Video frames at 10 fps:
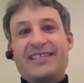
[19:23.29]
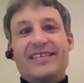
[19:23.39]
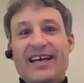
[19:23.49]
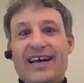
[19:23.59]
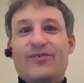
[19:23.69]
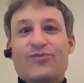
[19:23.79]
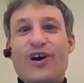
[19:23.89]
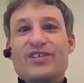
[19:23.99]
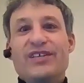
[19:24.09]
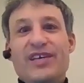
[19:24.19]
tonight who's
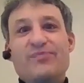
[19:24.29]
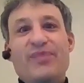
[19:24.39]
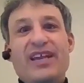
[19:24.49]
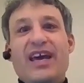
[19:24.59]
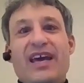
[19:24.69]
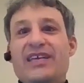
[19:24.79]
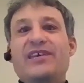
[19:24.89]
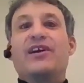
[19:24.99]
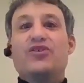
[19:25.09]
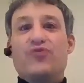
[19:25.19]
watching this, but
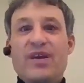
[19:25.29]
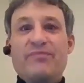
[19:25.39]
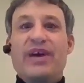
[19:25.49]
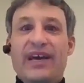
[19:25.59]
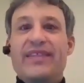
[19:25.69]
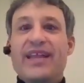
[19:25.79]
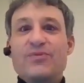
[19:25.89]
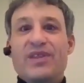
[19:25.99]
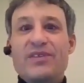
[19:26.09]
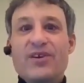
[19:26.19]
you can dream big, and
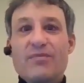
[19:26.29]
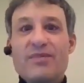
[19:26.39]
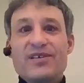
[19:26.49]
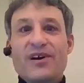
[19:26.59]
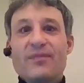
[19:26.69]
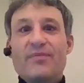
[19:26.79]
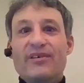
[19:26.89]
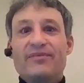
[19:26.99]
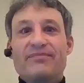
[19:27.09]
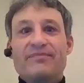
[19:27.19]
that's what the Derby is all about.